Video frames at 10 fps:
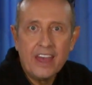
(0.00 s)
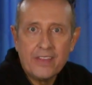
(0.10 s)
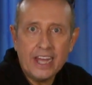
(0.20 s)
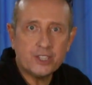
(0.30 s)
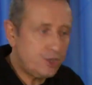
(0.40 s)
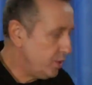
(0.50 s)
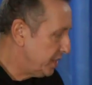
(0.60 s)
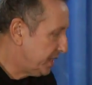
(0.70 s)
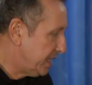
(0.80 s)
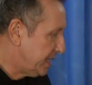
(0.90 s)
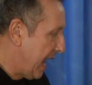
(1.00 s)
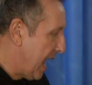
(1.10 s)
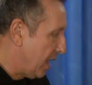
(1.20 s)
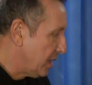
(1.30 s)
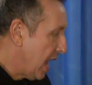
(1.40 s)
that student sits
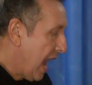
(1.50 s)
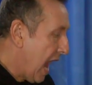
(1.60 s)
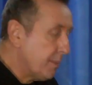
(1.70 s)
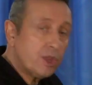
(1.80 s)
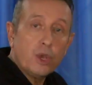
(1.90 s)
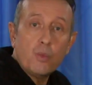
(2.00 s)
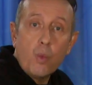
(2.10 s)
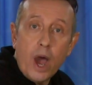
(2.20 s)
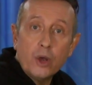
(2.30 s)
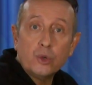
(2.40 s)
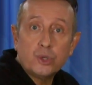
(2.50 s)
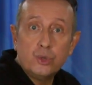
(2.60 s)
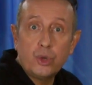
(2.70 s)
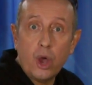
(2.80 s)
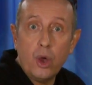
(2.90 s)
down and within 1 or
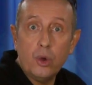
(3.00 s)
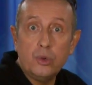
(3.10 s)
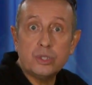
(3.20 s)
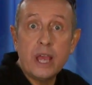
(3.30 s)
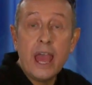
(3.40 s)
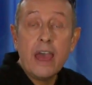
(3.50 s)
2 goes,